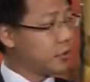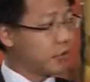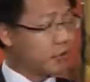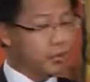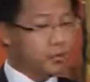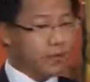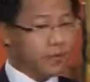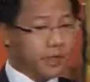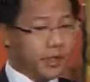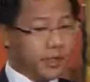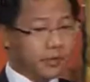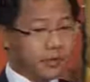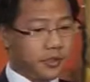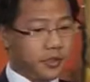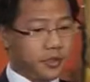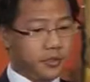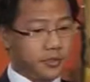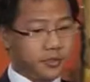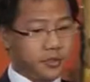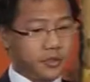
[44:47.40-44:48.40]
or in
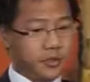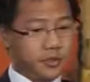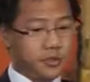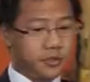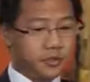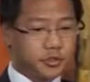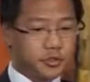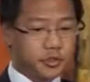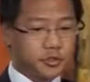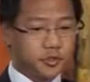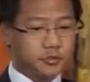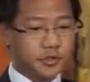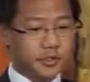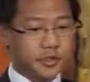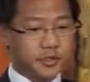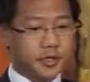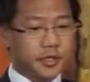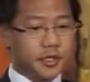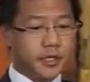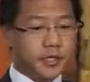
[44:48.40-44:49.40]
the constitution,
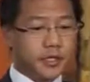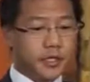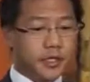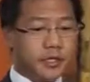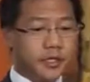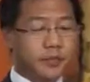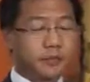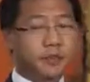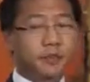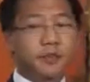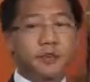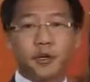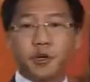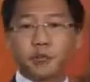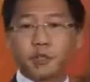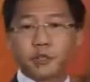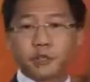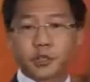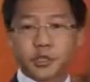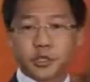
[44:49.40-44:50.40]
but the
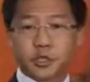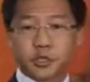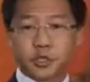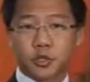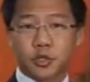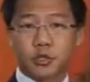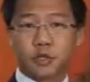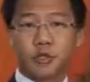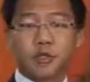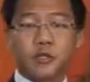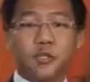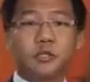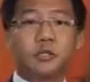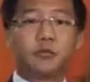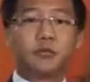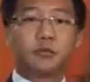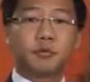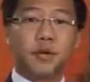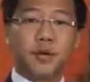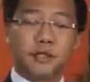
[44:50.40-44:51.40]
arbitration clause
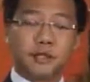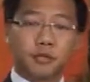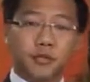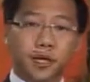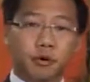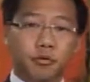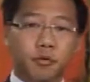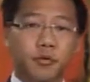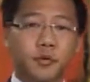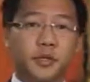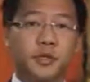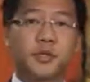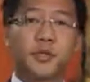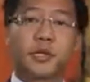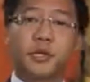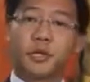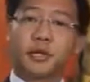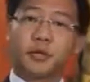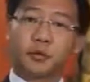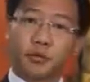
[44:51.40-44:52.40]
in the rental agreement
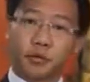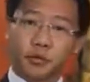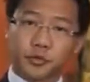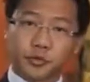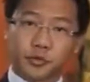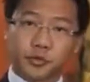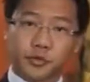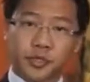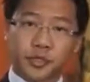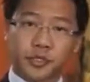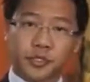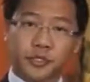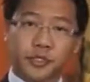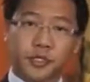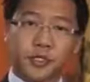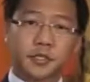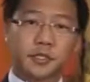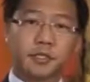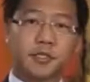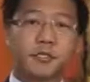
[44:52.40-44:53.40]
can also be
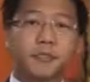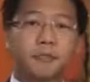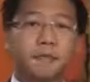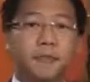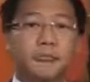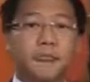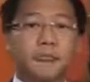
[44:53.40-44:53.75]
inserted,